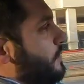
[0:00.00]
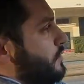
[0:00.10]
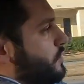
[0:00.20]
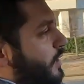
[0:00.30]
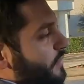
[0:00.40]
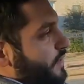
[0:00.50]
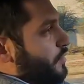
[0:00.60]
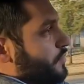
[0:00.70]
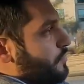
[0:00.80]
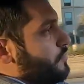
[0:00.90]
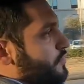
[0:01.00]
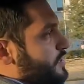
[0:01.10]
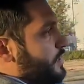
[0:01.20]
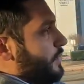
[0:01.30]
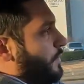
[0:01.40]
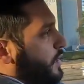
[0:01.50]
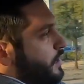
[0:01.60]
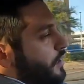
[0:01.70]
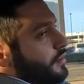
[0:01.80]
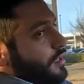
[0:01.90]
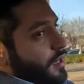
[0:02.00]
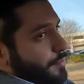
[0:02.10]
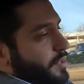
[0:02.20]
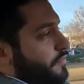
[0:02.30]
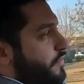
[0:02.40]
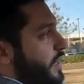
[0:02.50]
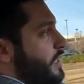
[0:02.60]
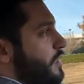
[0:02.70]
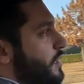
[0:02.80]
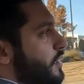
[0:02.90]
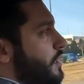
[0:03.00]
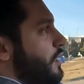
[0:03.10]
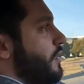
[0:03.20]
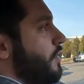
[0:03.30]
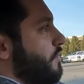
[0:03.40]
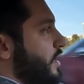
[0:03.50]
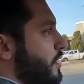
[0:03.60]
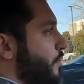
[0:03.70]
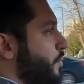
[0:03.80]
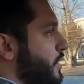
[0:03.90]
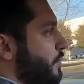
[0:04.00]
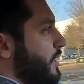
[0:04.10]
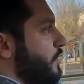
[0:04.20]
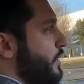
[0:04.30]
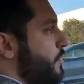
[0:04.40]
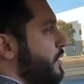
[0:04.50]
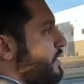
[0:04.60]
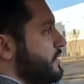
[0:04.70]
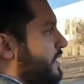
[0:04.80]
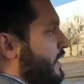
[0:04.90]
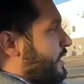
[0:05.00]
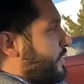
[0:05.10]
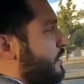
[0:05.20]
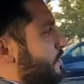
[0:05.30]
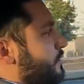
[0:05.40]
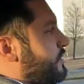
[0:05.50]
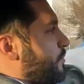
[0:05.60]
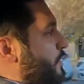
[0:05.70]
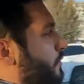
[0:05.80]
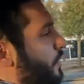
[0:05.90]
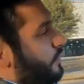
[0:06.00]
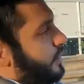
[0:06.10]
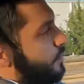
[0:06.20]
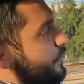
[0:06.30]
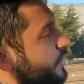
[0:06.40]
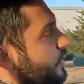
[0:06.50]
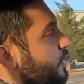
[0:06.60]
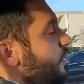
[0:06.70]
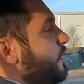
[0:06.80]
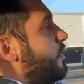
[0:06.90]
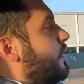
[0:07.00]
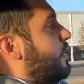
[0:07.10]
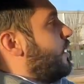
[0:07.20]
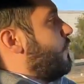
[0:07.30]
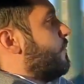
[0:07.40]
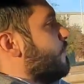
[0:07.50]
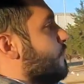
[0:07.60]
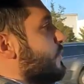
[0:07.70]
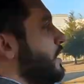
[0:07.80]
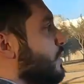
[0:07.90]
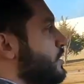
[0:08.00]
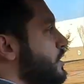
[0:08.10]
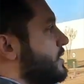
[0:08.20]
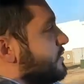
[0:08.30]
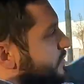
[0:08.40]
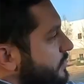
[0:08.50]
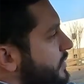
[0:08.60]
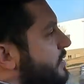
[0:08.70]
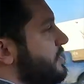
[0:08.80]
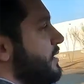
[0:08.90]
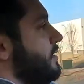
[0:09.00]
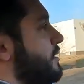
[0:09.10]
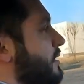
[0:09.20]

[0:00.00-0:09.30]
So I found UUC. Not a big fan of that company, by the way, because they kind of did me wrong there. But the clutch is decent.